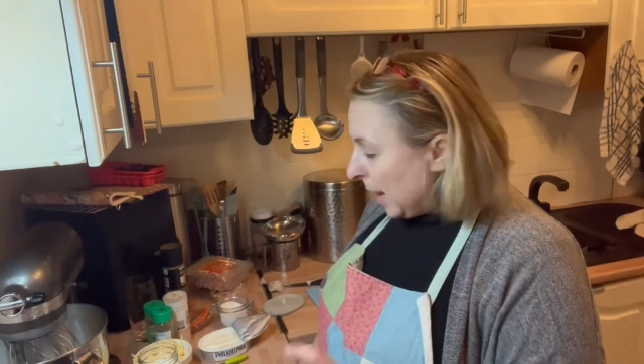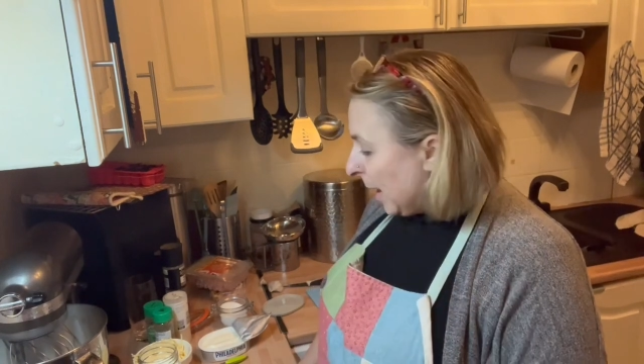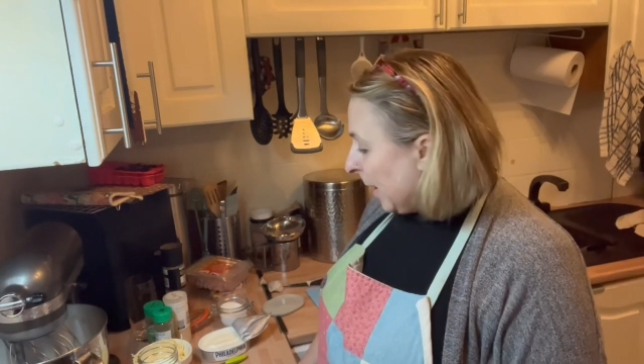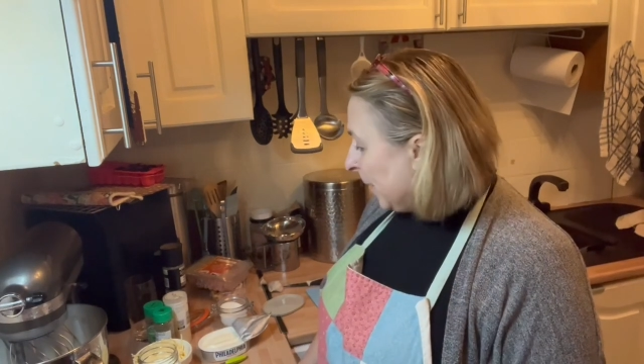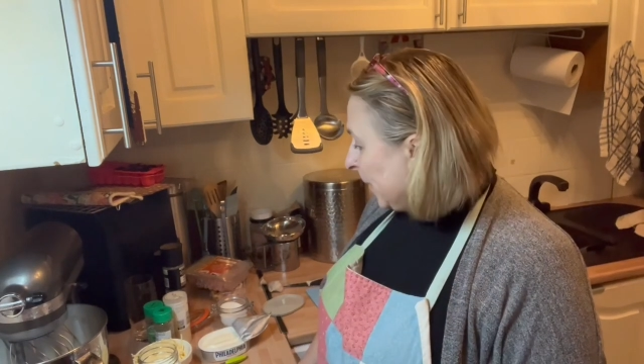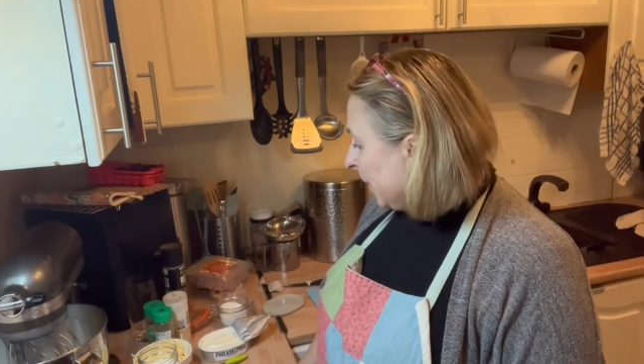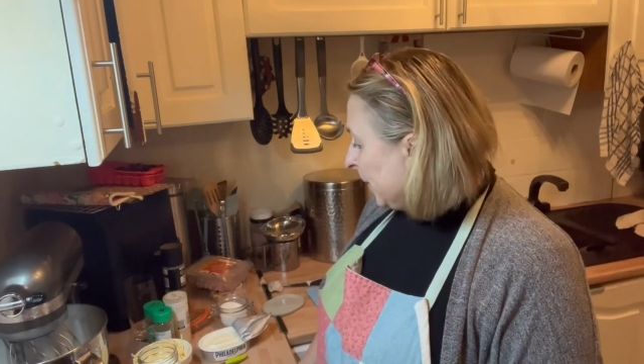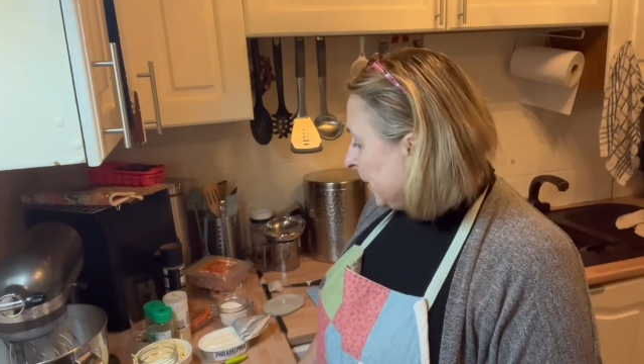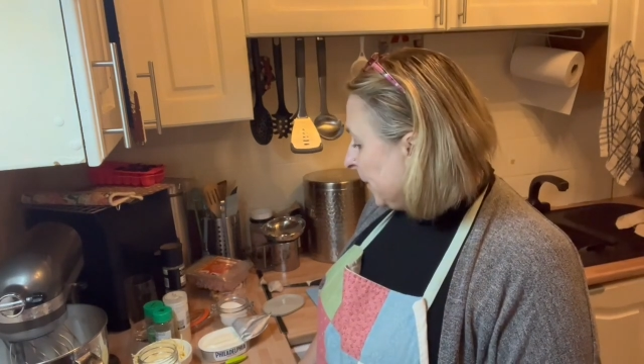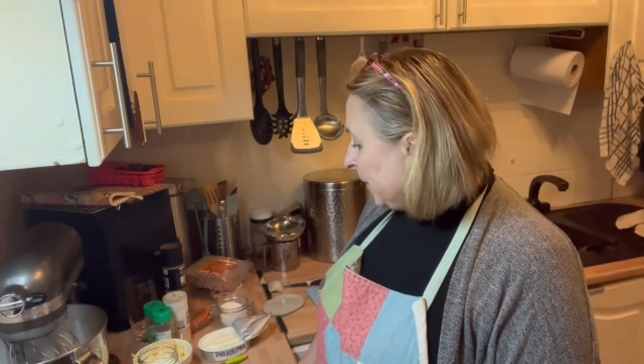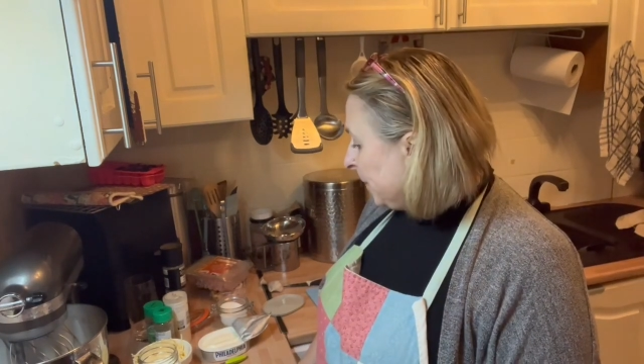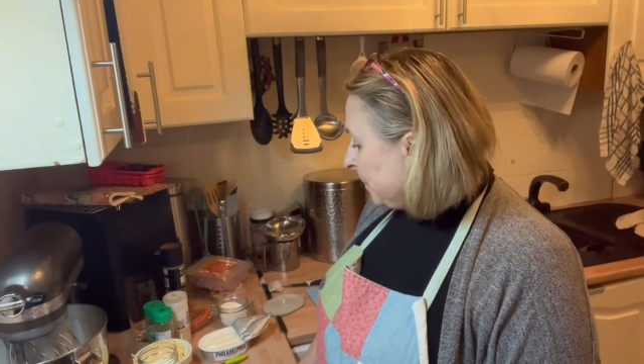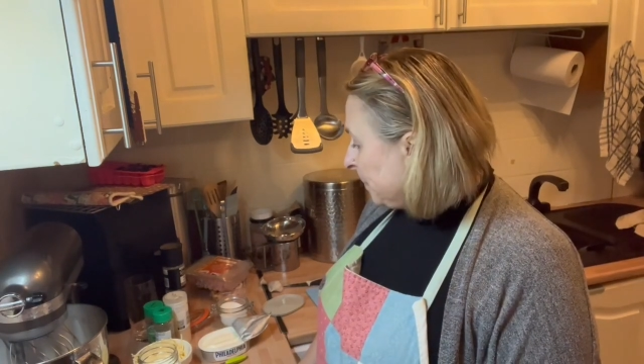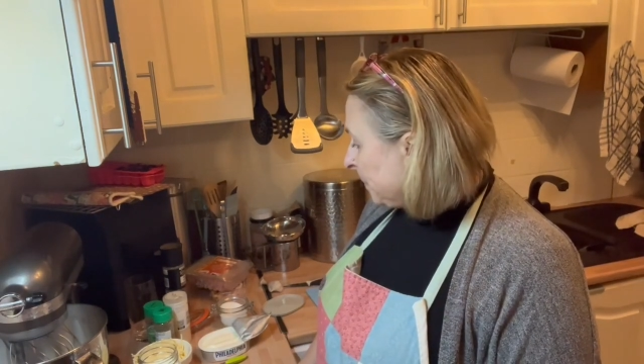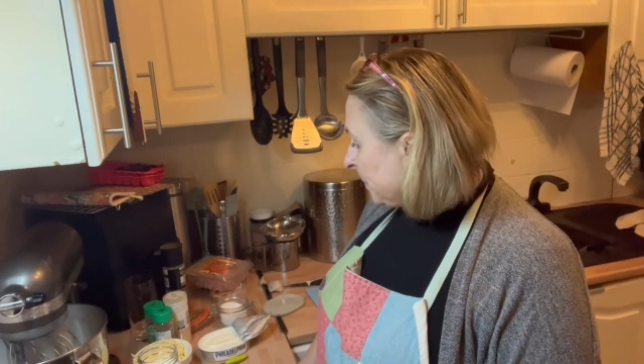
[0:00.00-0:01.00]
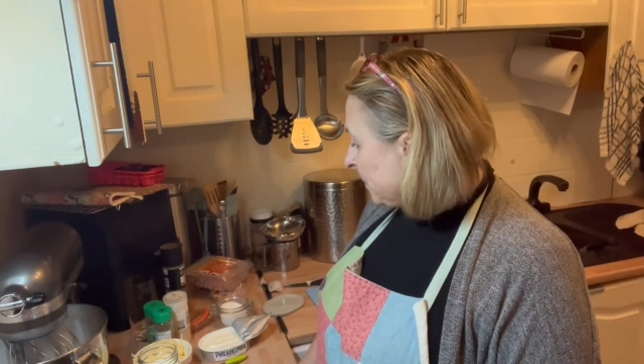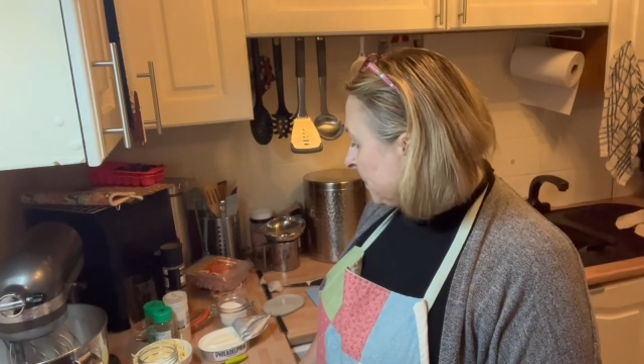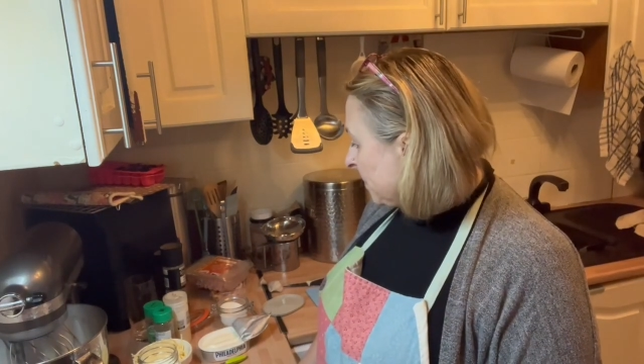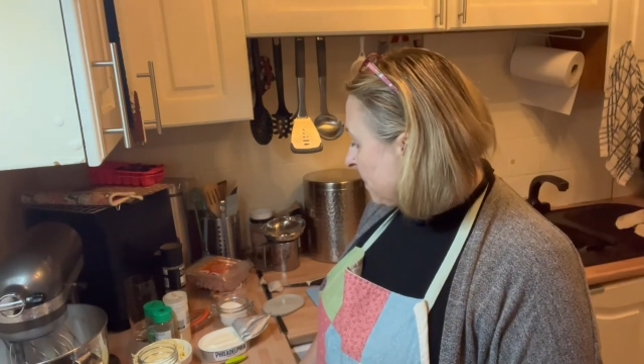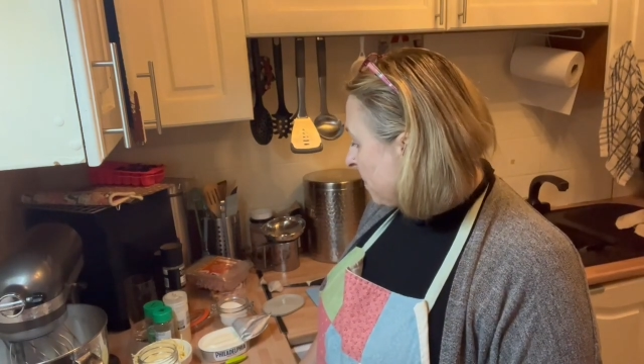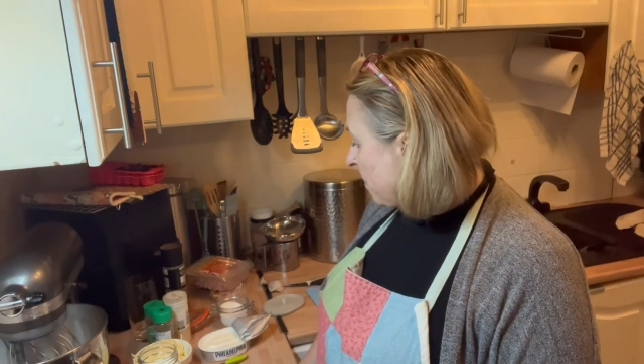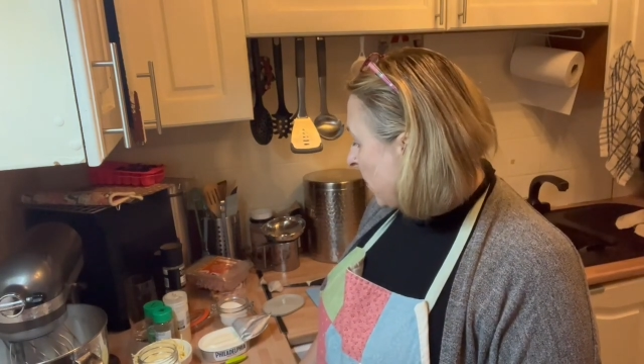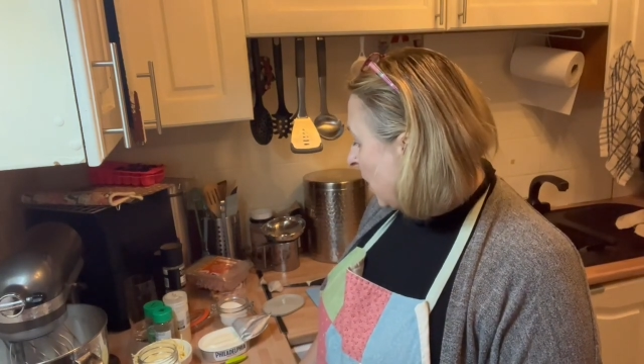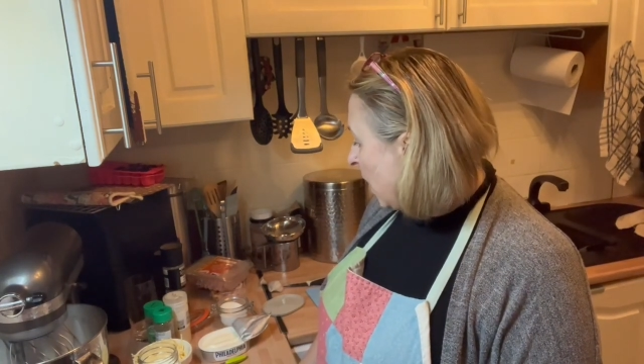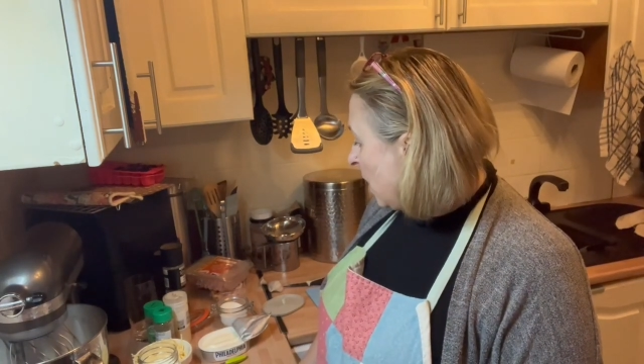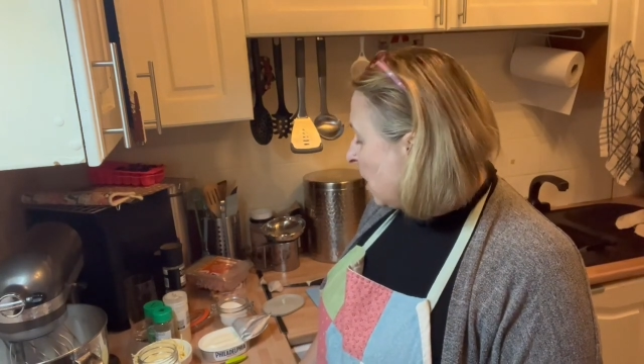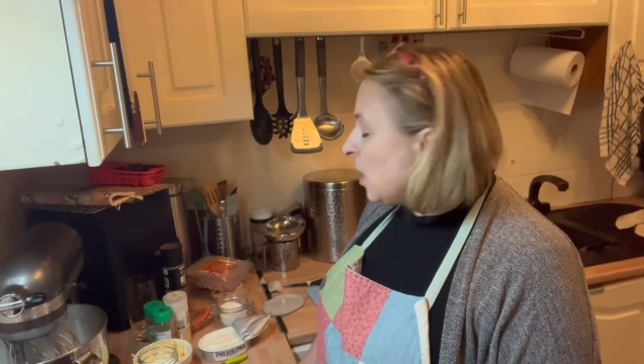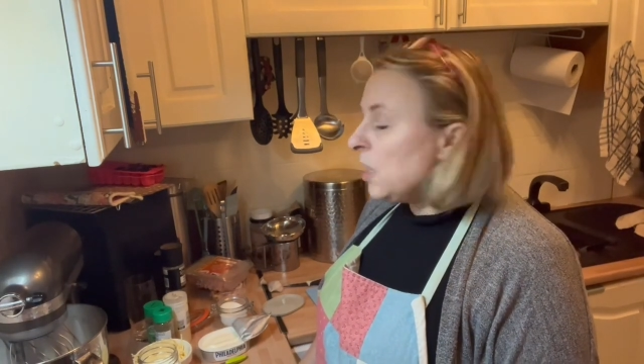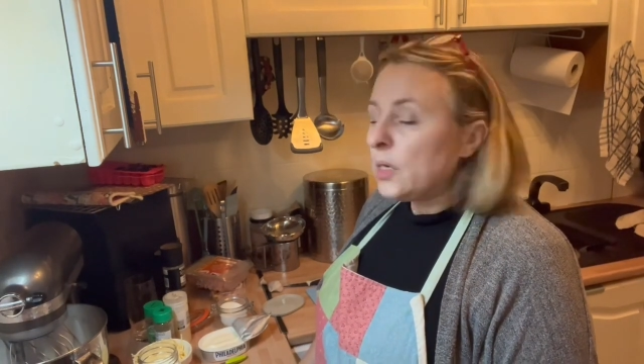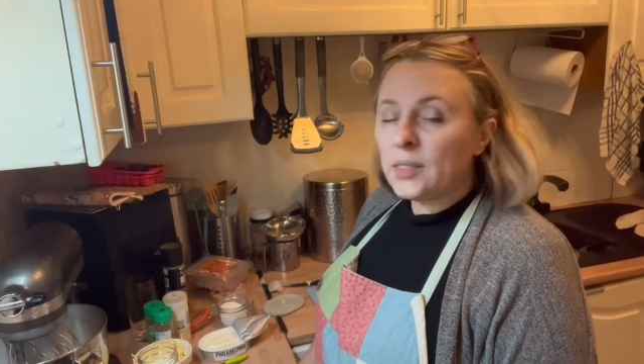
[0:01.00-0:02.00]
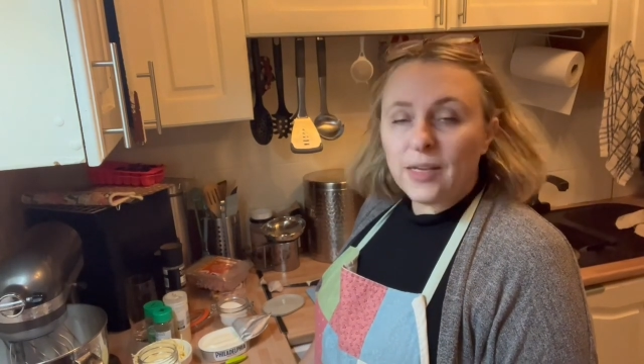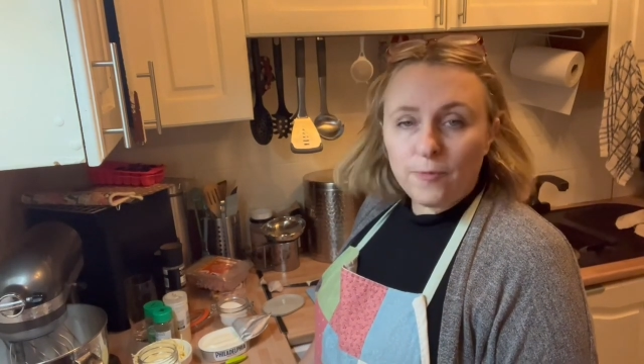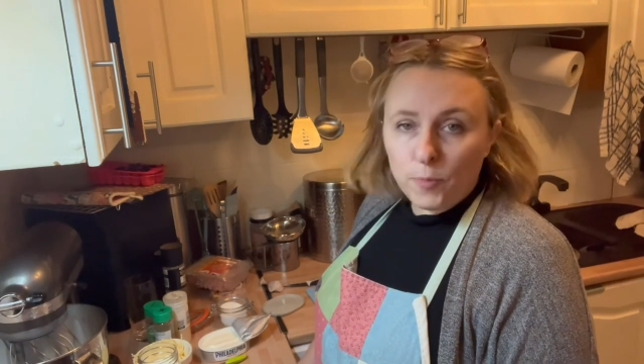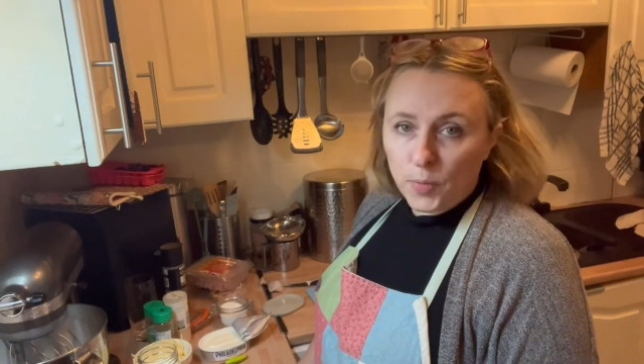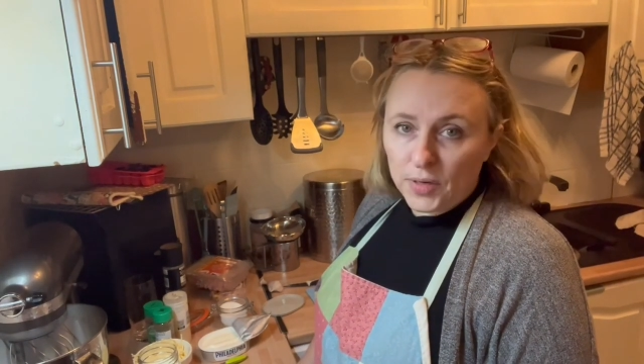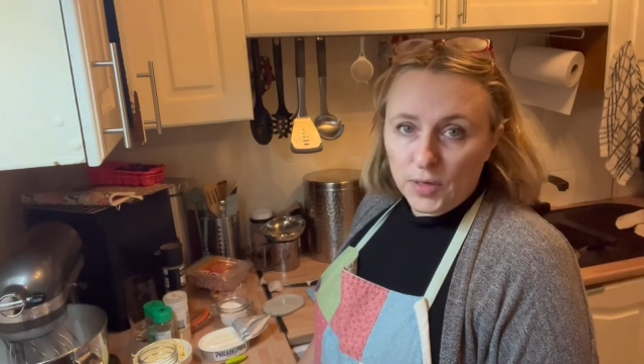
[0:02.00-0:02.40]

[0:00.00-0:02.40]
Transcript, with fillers: um because everybody